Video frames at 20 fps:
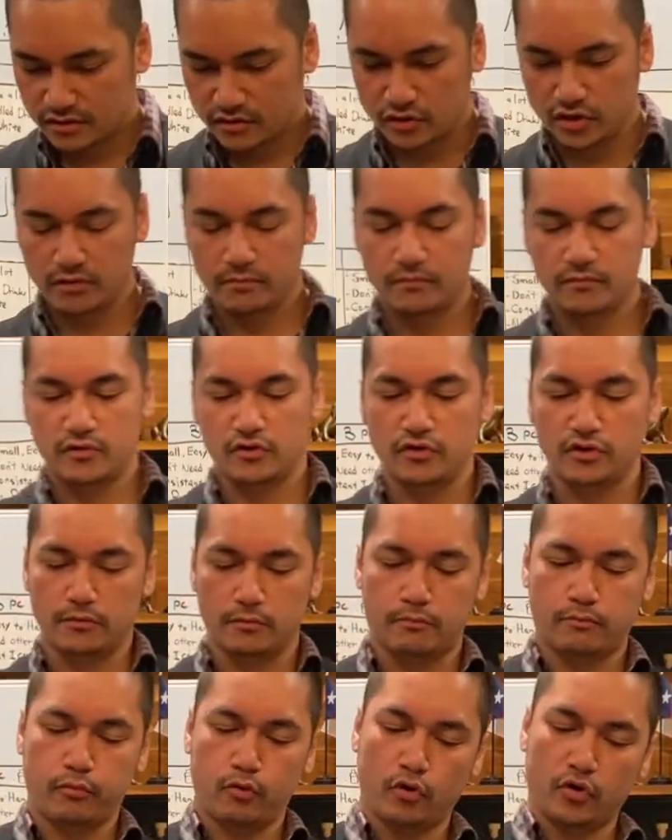you you
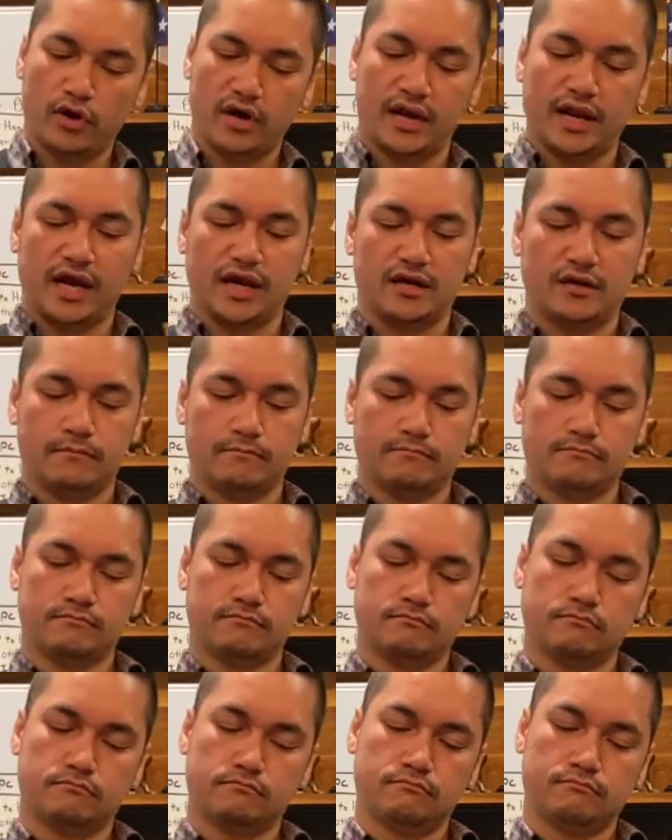pour like
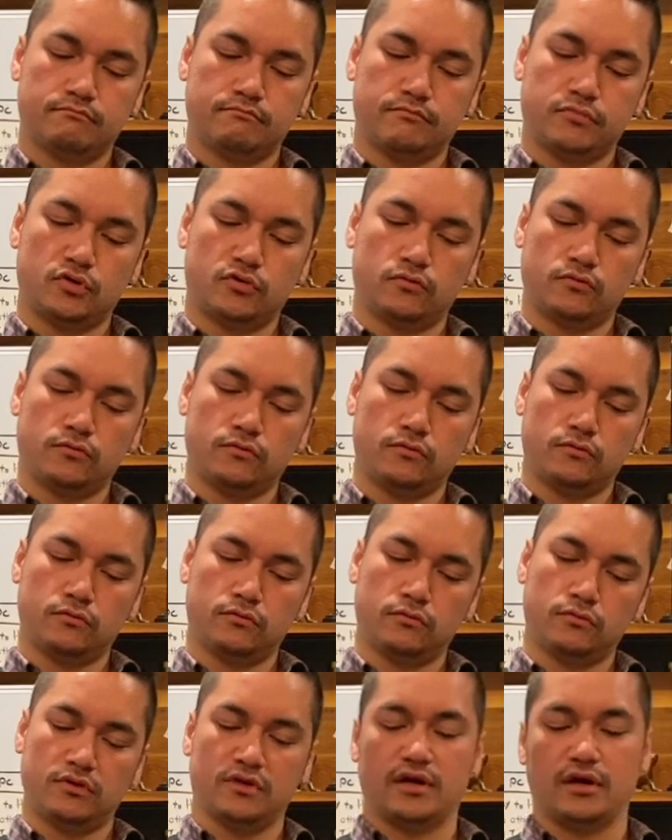
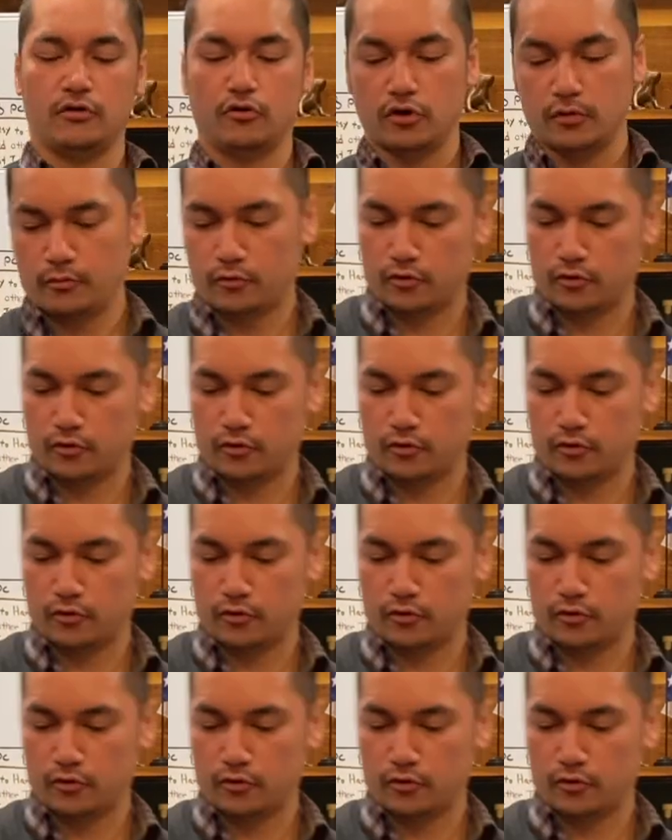or